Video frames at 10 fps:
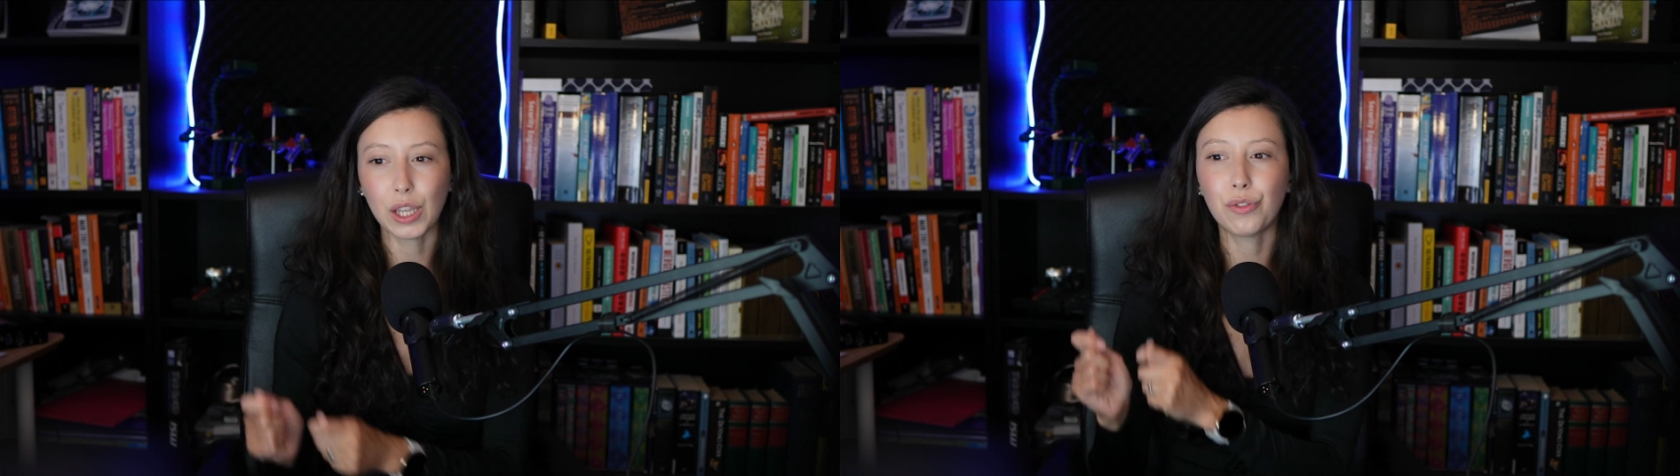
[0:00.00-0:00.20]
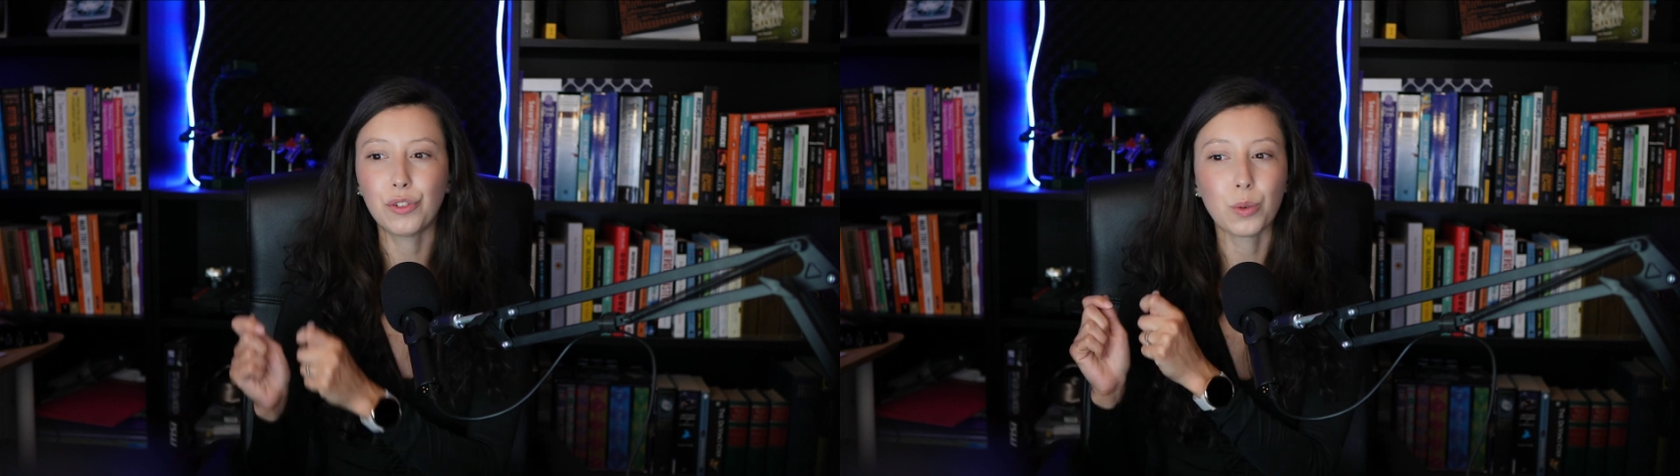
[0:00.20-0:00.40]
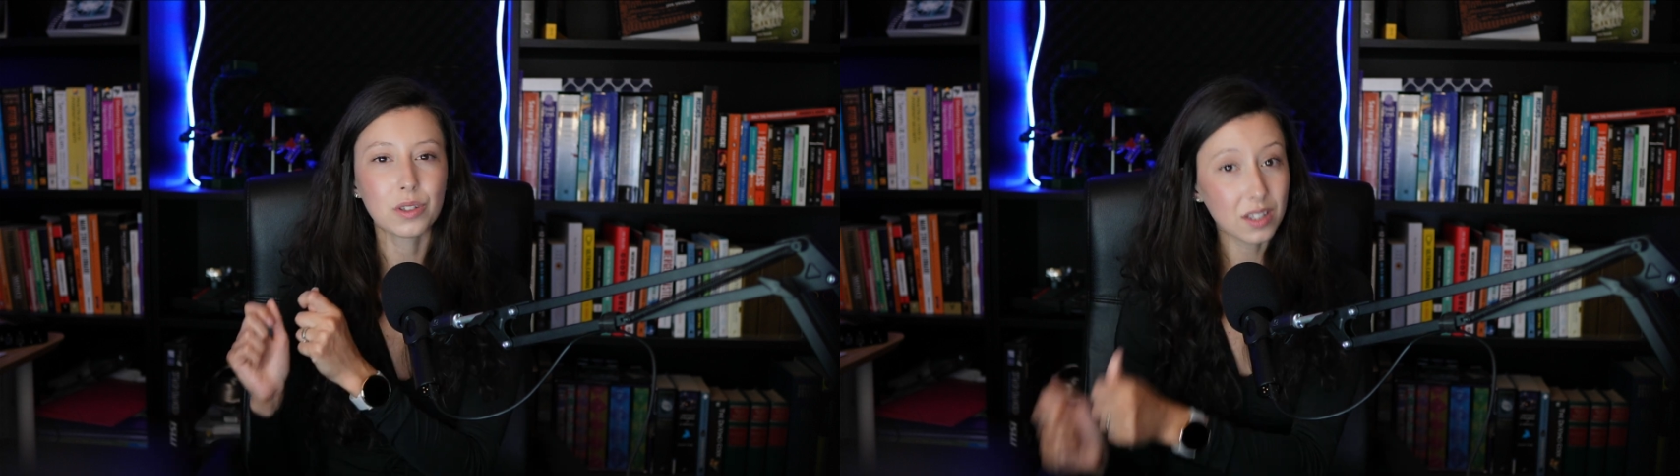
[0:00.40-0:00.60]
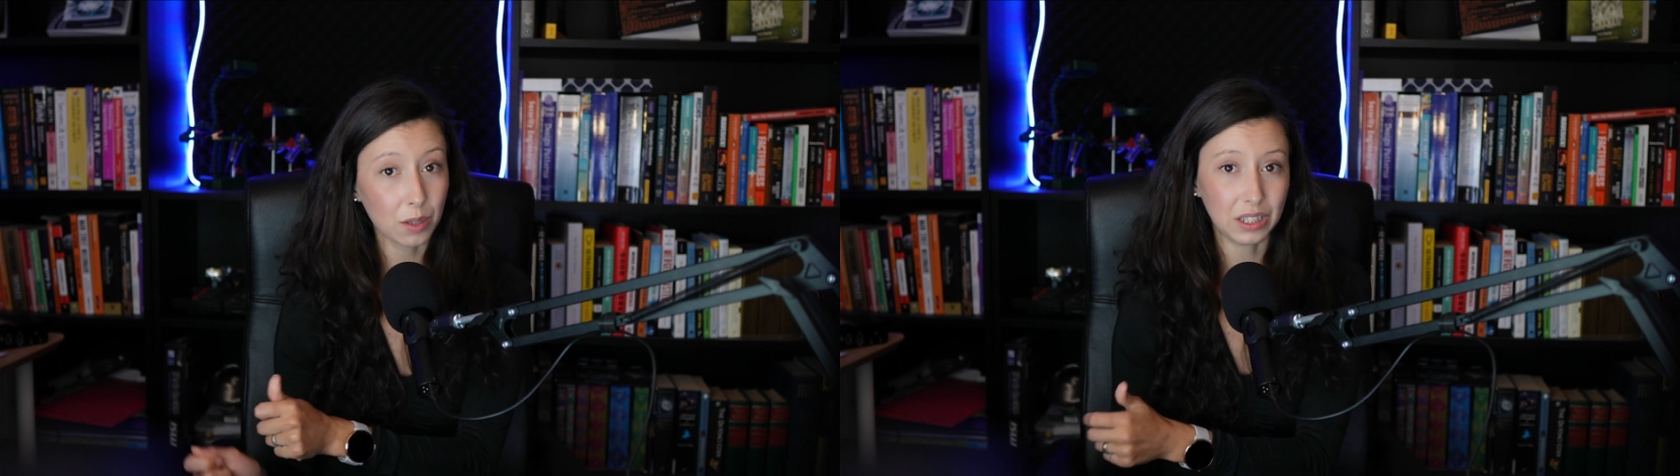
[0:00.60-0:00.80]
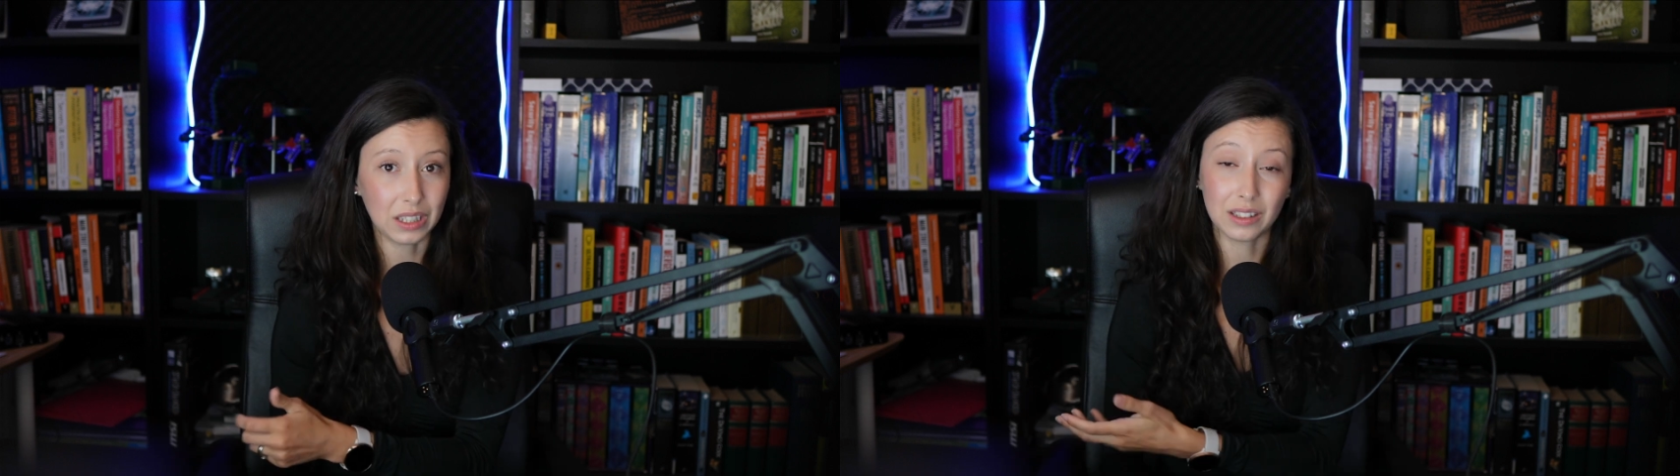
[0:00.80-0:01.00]
If you want
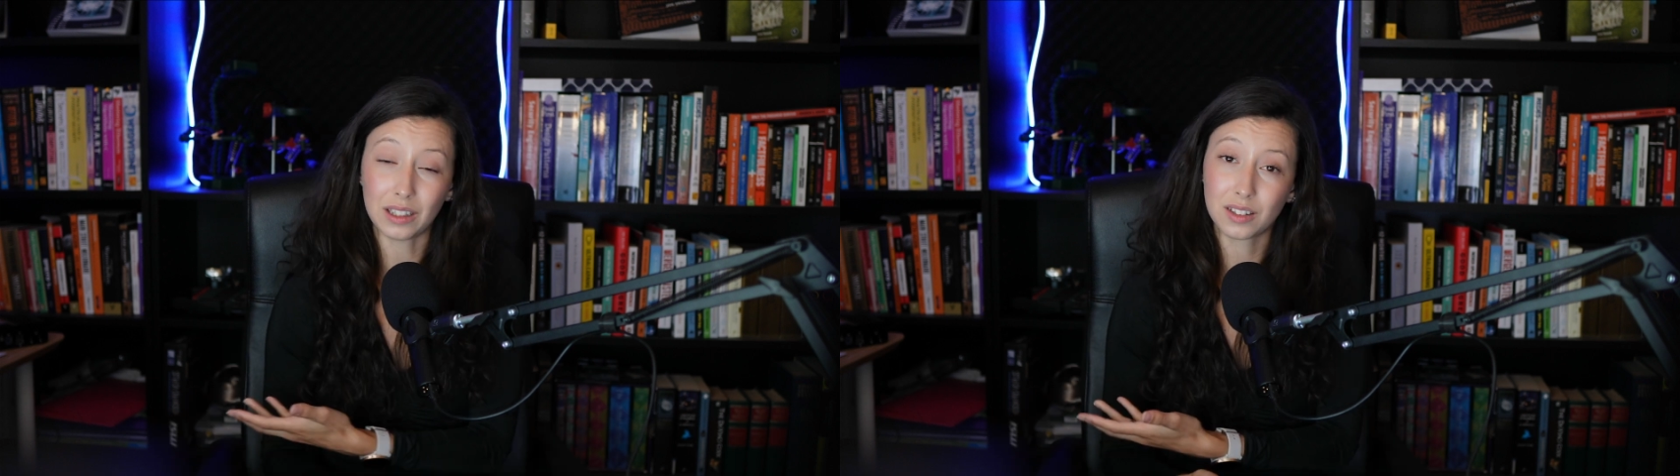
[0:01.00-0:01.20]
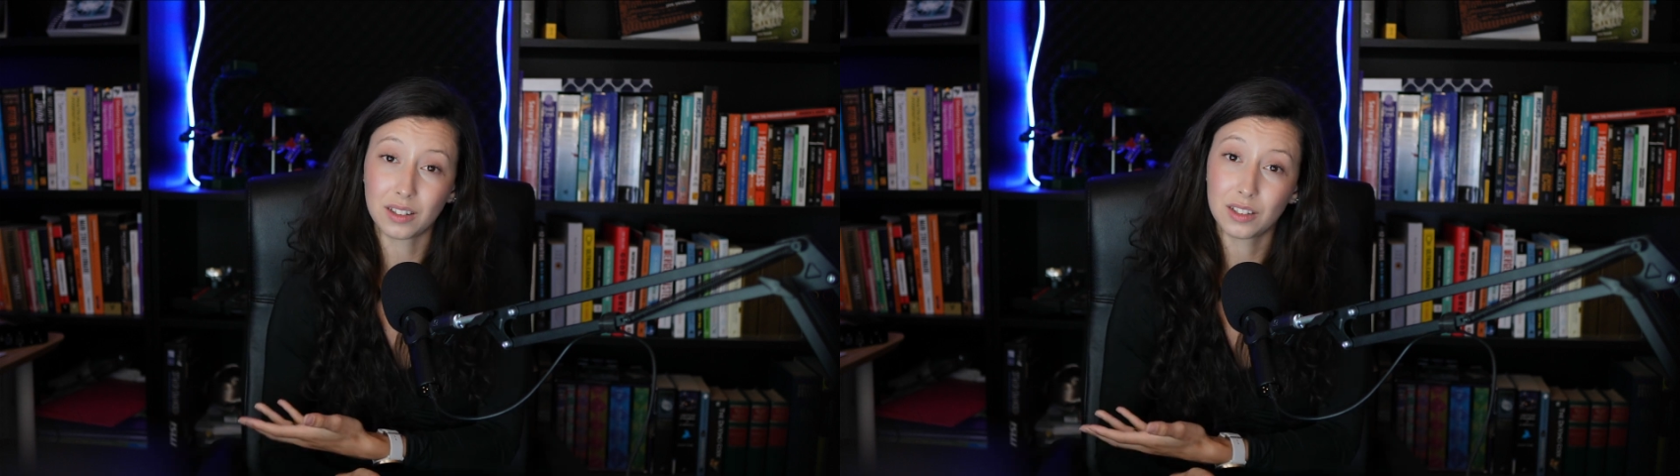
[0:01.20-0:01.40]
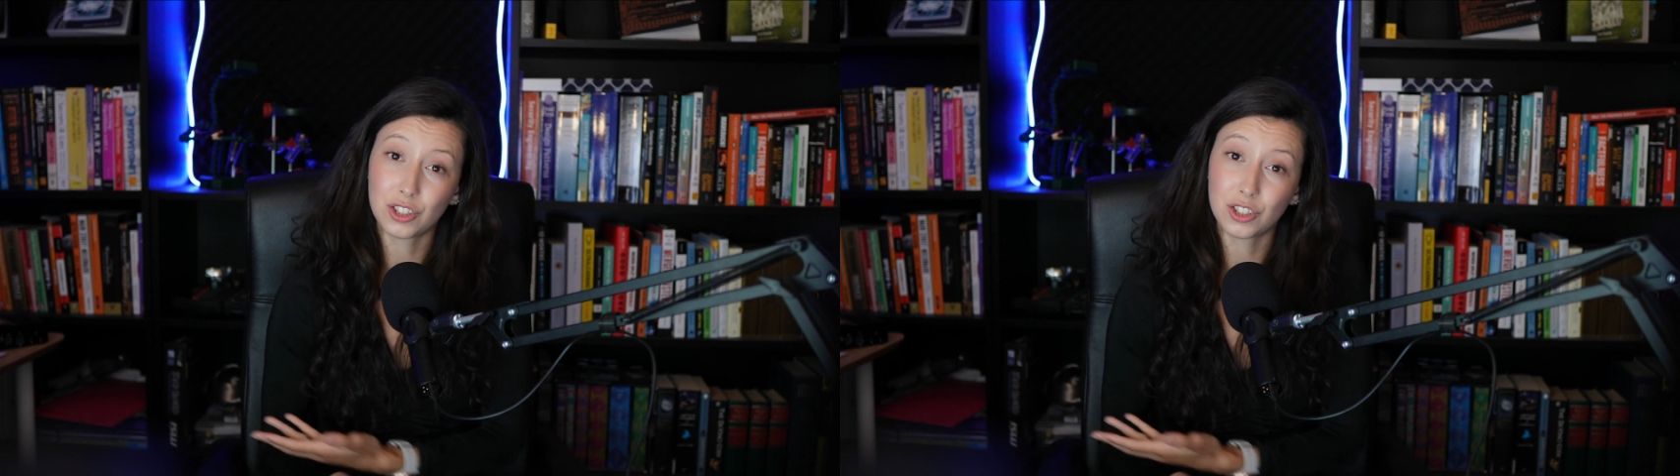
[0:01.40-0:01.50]
something that